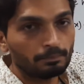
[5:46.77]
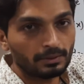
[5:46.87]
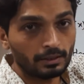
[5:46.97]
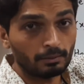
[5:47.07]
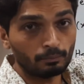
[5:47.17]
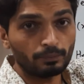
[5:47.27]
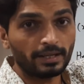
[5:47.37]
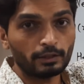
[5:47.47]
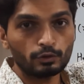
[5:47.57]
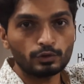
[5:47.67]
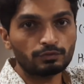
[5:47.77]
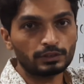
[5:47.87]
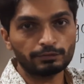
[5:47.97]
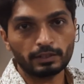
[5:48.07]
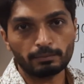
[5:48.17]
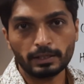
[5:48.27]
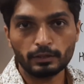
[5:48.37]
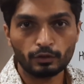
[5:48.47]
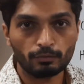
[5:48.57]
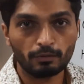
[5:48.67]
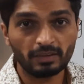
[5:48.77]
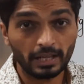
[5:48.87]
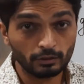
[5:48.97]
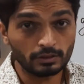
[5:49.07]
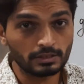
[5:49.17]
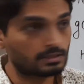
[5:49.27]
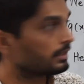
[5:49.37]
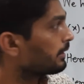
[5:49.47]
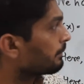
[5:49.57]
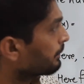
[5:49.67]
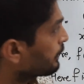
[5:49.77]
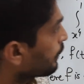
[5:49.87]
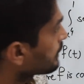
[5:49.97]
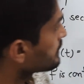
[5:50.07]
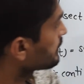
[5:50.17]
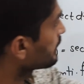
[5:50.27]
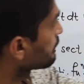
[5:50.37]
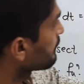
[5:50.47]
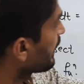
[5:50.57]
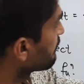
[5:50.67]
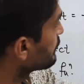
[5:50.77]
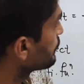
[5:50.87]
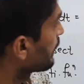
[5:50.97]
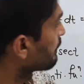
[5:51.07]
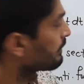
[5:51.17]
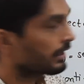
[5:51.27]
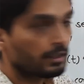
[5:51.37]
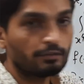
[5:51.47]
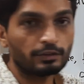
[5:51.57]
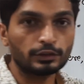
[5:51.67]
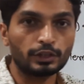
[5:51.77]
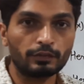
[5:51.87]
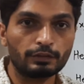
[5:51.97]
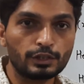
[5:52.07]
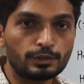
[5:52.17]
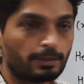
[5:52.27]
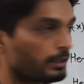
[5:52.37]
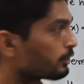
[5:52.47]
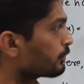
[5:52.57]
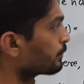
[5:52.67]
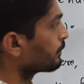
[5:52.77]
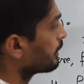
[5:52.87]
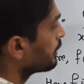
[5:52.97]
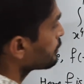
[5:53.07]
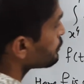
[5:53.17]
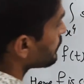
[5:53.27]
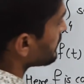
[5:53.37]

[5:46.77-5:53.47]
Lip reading: term, we can use first fundamental theorem of calculus, because here we have u and we are differentiating with respect to u. So the